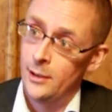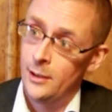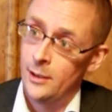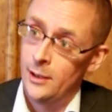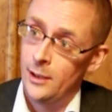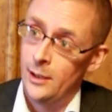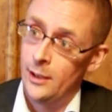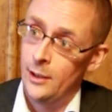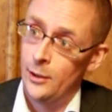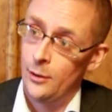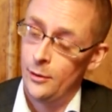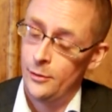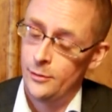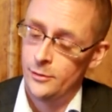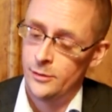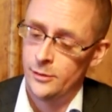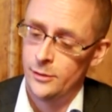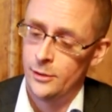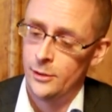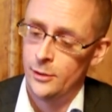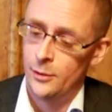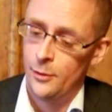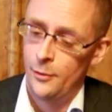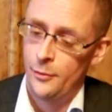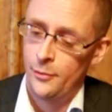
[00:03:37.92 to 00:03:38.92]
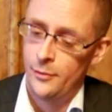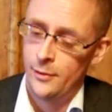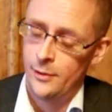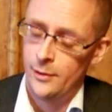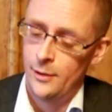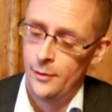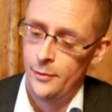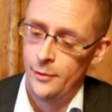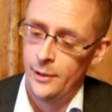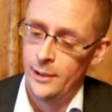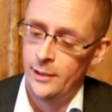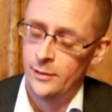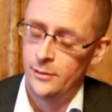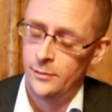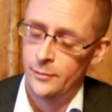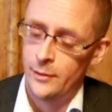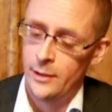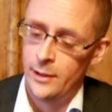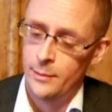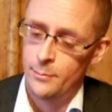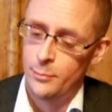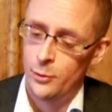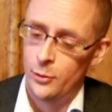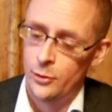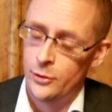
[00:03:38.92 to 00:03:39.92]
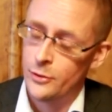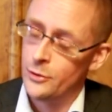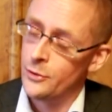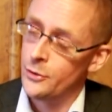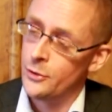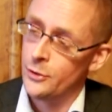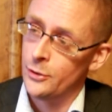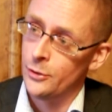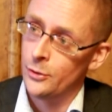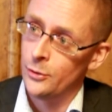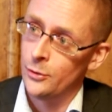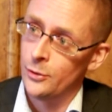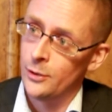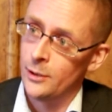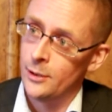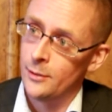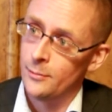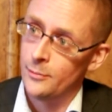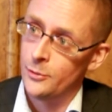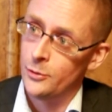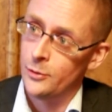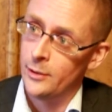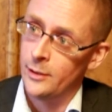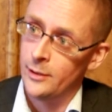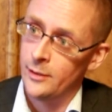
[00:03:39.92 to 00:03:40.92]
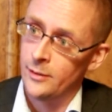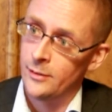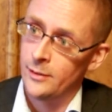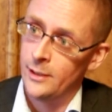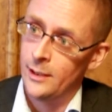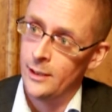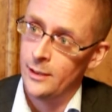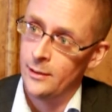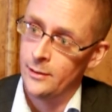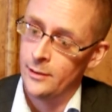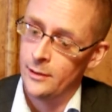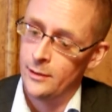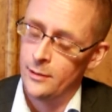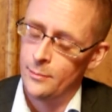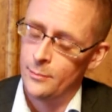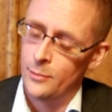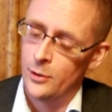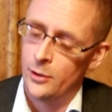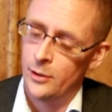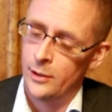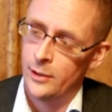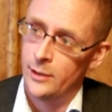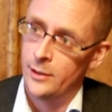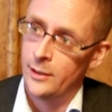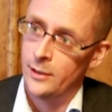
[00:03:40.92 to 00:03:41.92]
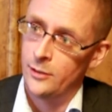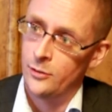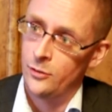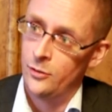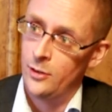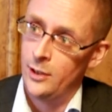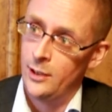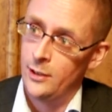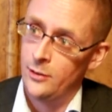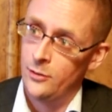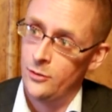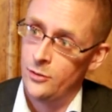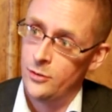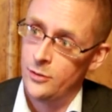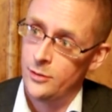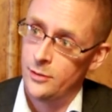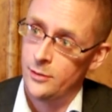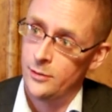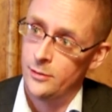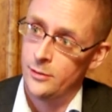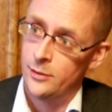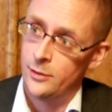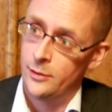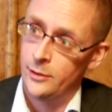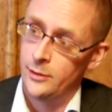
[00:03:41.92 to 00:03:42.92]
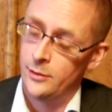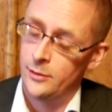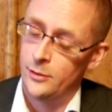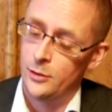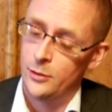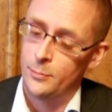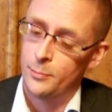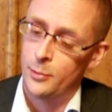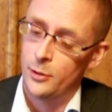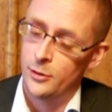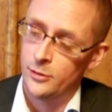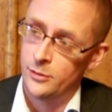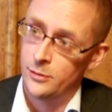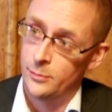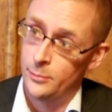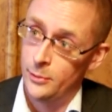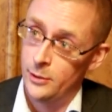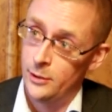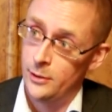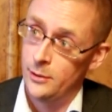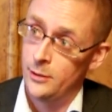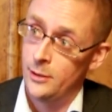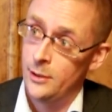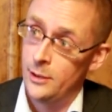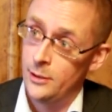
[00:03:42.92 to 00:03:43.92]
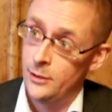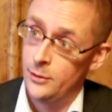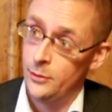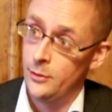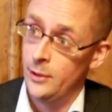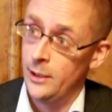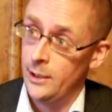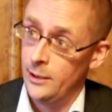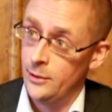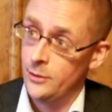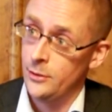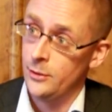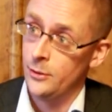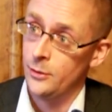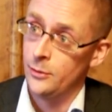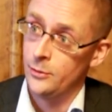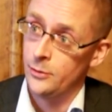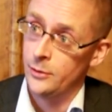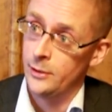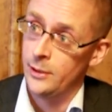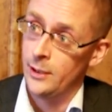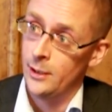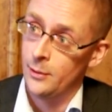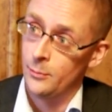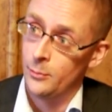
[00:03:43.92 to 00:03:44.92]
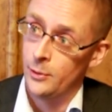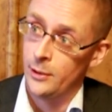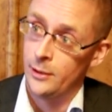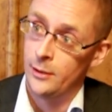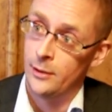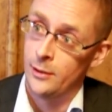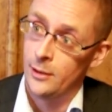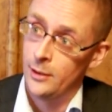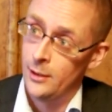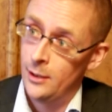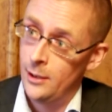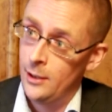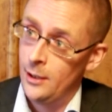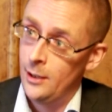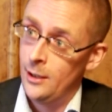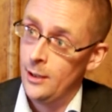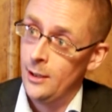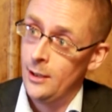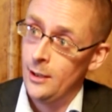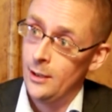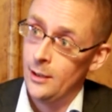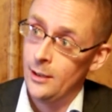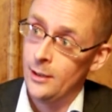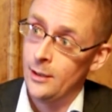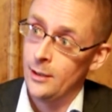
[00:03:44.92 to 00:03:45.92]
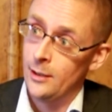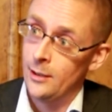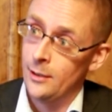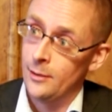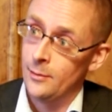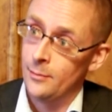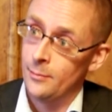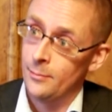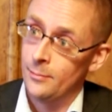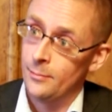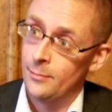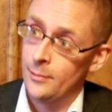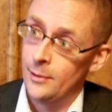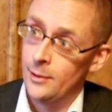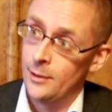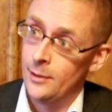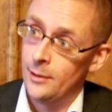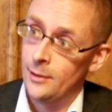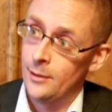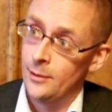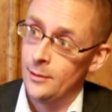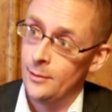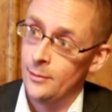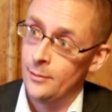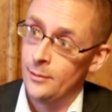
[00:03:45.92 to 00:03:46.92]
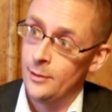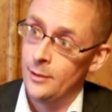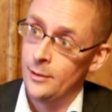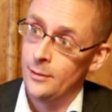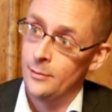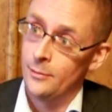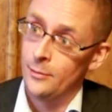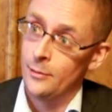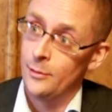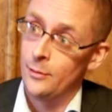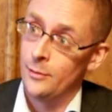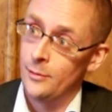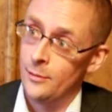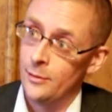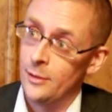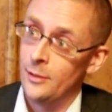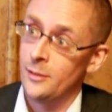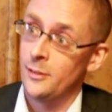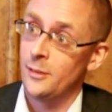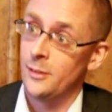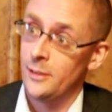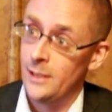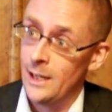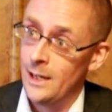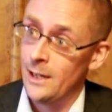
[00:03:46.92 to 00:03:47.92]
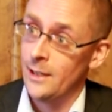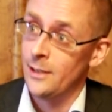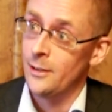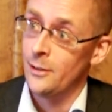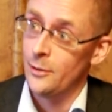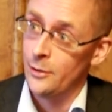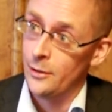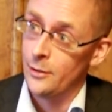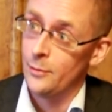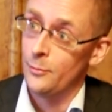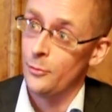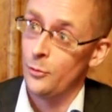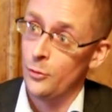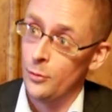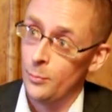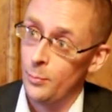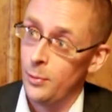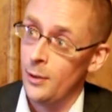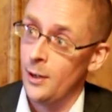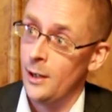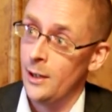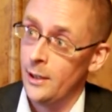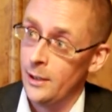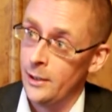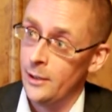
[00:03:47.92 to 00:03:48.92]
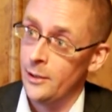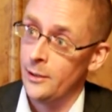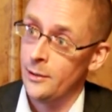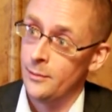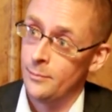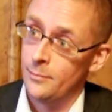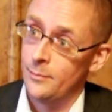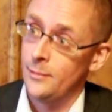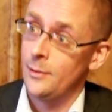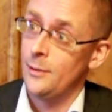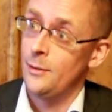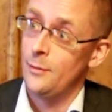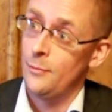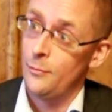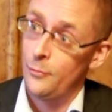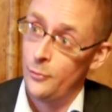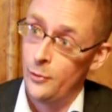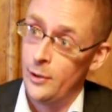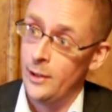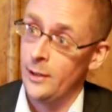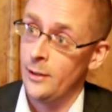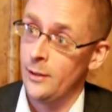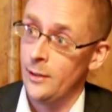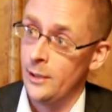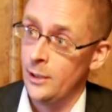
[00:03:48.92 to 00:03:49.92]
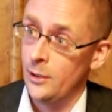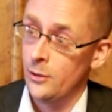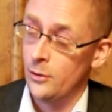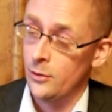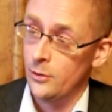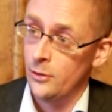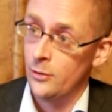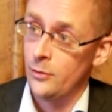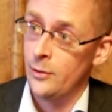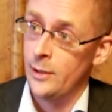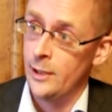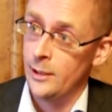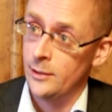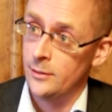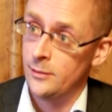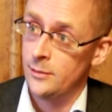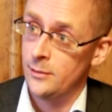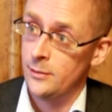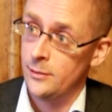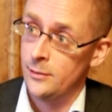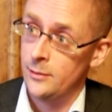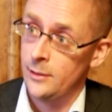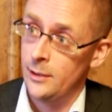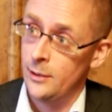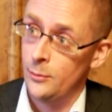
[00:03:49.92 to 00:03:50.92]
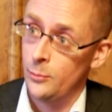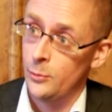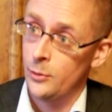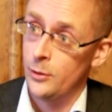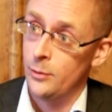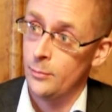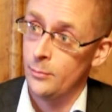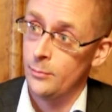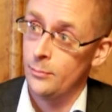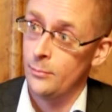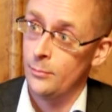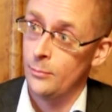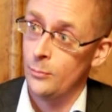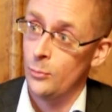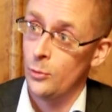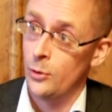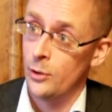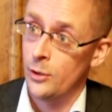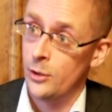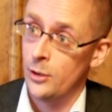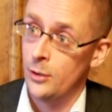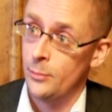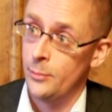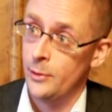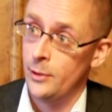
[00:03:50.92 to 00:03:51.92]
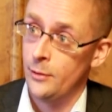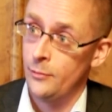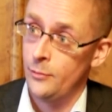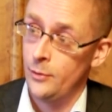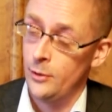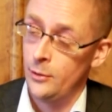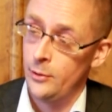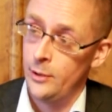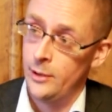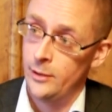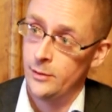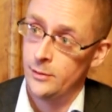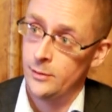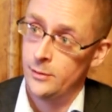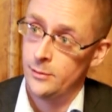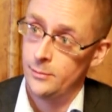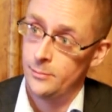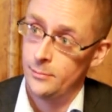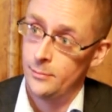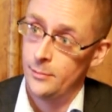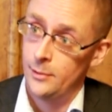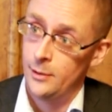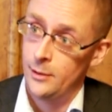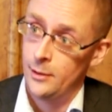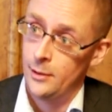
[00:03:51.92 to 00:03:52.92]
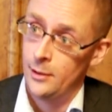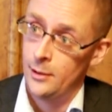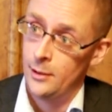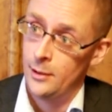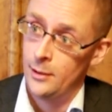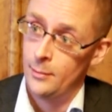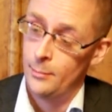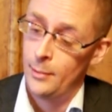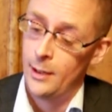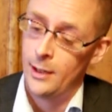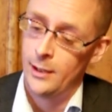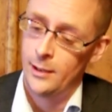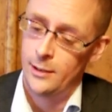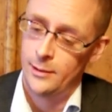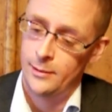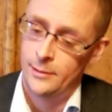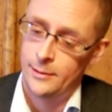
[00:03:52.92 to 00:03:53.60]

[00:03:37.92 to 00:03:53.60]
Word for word: I also th think it's very important to uh, to understand that the market has changed, so it's not possible today to to come with um, uh, the the standard supplier friendly contracts that were more common a few years uh, back.